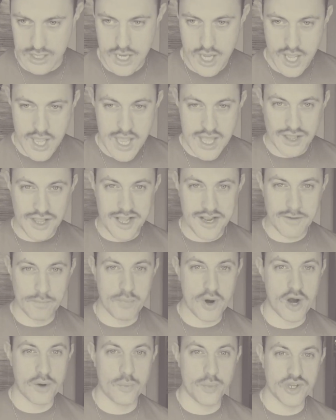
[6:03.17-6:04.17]
life
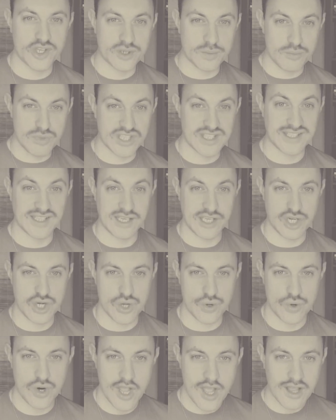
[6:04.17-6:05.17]
purpose material,
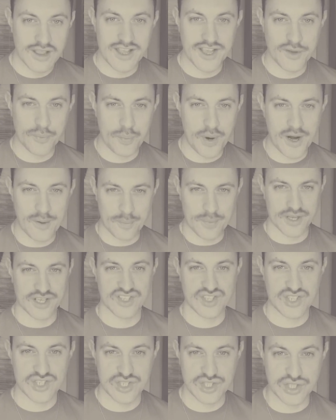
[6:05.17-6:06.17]
life purpose
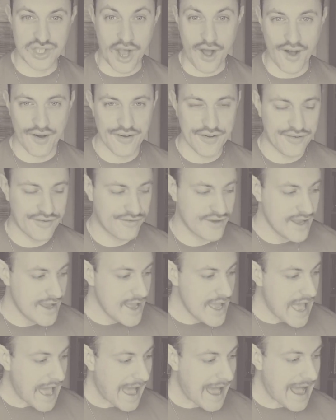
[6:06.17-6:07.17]
stuff.
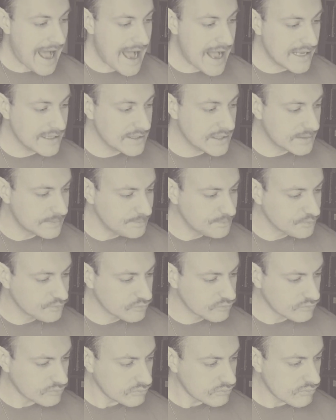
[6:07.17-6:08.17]
And
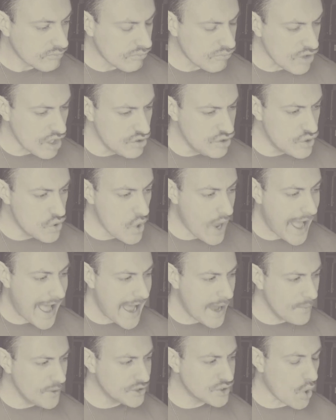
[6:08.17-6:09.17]
you know, I would
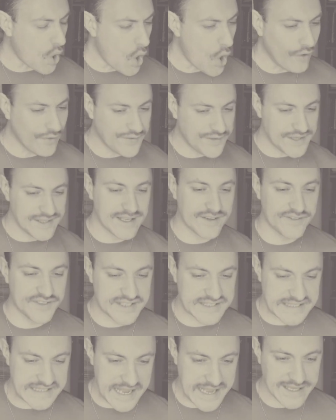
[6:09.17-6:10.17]
often have
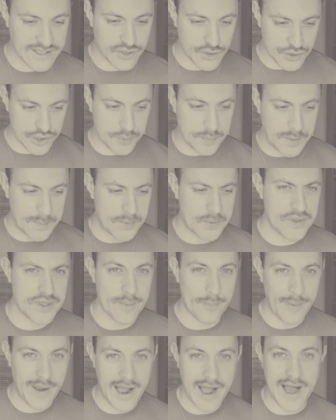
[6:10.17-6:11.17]
said to people in the
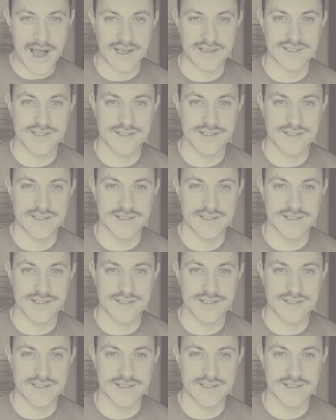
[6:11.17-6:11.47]
past,